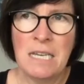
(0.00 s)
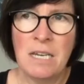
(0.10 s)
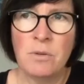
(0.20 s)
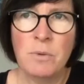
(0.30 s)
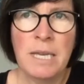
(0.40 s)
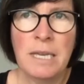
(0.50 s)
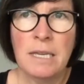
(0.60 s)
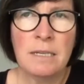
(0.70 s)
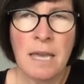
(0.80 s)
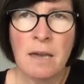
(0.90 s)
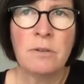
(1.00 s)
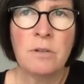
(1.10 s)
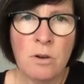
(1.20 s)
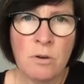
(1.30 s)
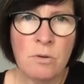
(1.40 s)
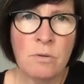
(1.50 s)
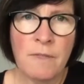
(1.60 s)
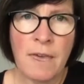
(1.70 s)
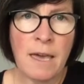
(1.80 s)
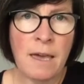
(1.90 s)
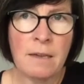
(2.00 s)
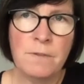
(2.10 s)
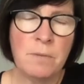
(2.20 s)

We now know that